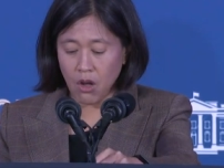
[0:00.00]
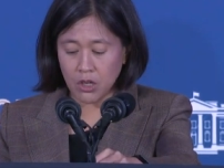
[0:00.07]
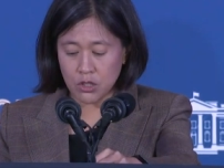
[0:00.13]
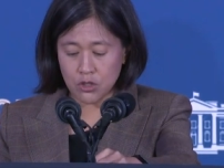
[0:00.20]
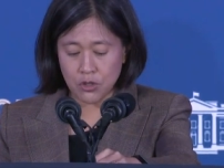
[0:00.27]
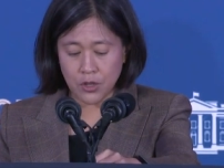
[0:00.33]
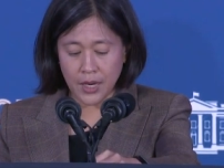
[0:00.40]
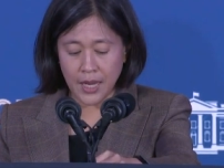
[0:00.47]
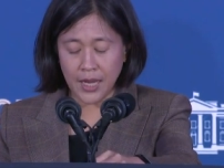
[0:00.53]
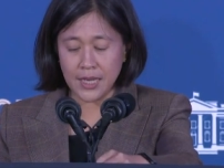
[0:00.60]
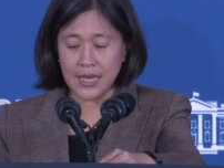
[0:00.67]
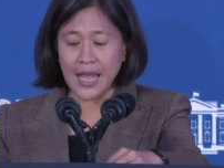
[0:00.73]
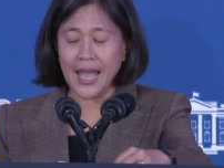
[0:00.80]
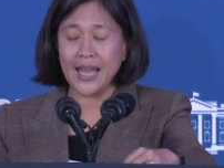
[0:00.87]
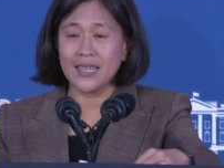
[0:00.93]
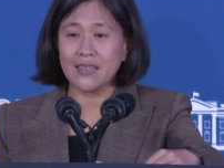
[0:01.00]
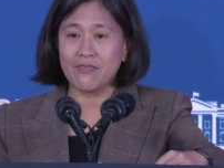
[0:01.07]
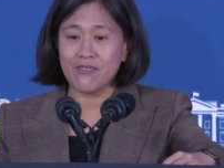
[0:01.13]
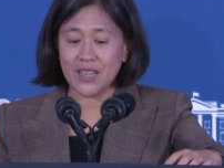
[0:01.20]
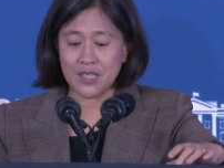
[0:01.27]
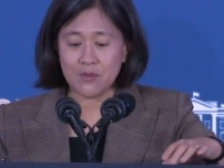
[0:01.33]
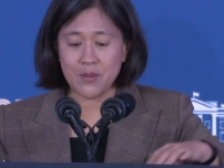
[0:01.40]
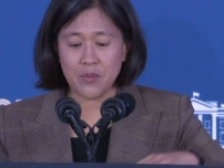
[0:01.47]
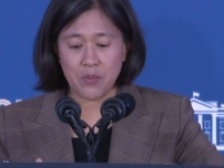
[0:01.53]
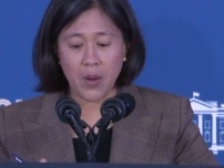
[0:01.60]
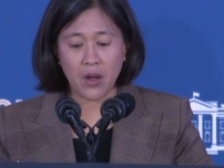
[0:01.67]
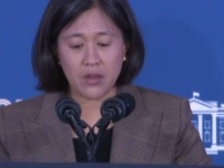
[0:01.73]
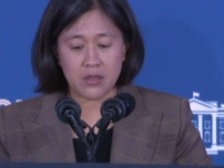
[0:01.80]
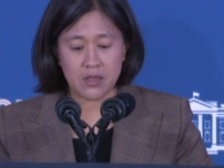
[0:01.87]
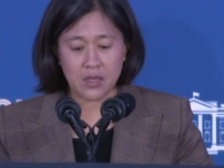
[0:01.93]
on trade and
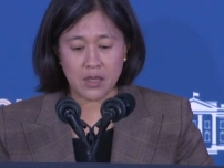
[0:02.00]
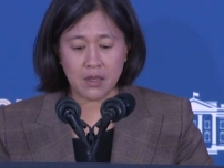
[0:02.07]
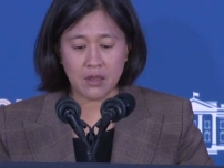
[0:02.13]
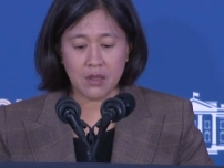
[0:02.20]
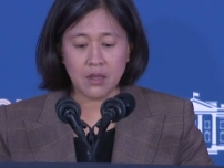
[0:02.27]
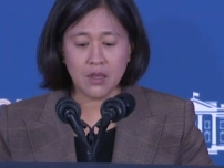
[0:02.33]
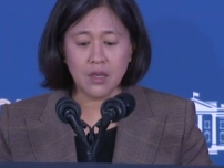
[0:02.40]
investment policy.